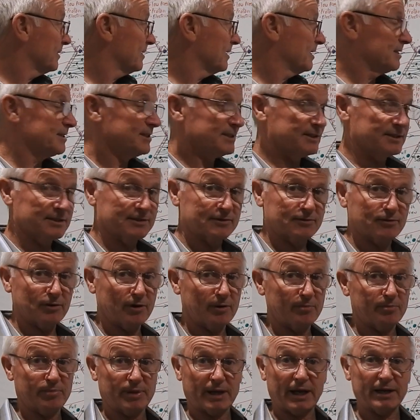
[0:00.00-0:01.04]
It's
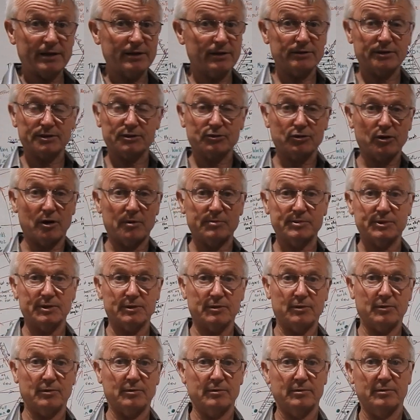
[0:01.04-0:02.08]
described, Plato describes it
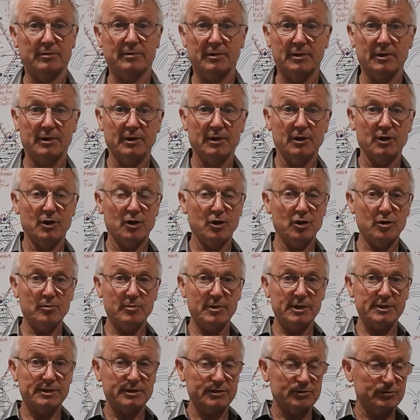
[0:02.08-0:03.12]
all.
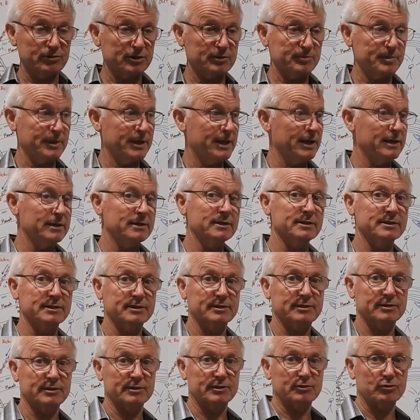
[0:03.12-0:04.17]
Hermes and
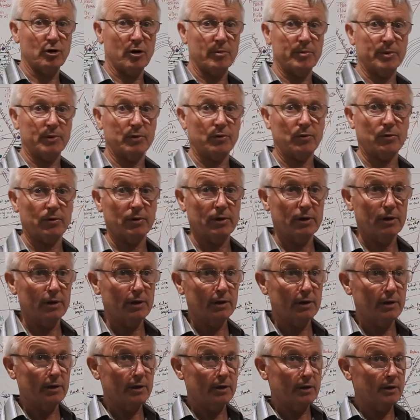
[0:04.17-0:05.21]
Trismegistus describe it all.
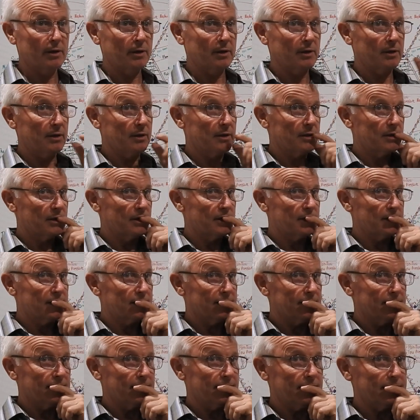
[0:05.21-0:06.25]

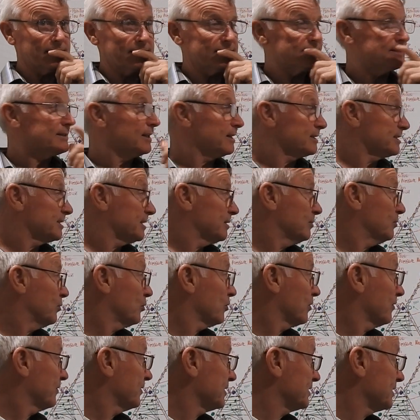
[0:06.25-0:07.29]
Yeah, there's actually
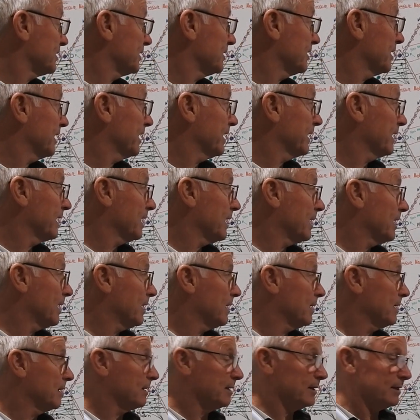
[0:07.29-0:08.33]
more of this in
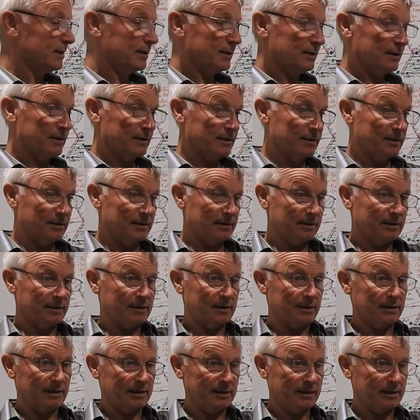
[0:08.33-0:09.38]
the
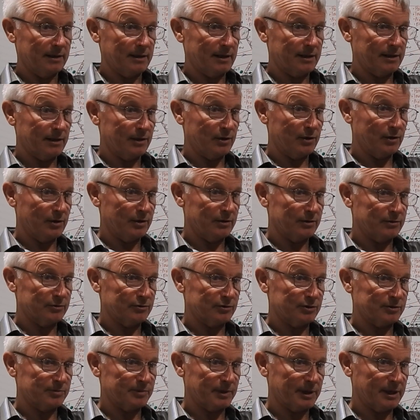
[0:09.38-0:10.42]

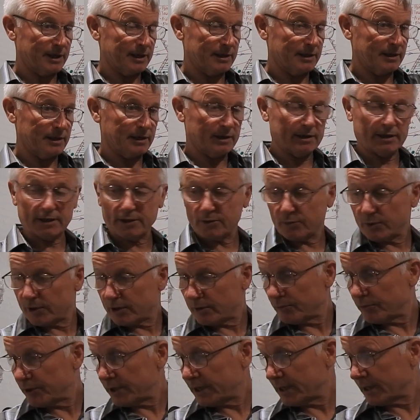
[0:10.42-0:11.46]
another one
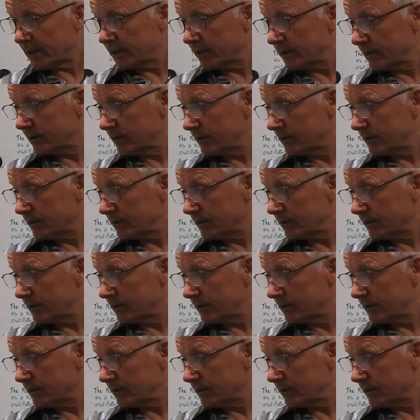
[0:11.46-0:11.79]
I'm reading.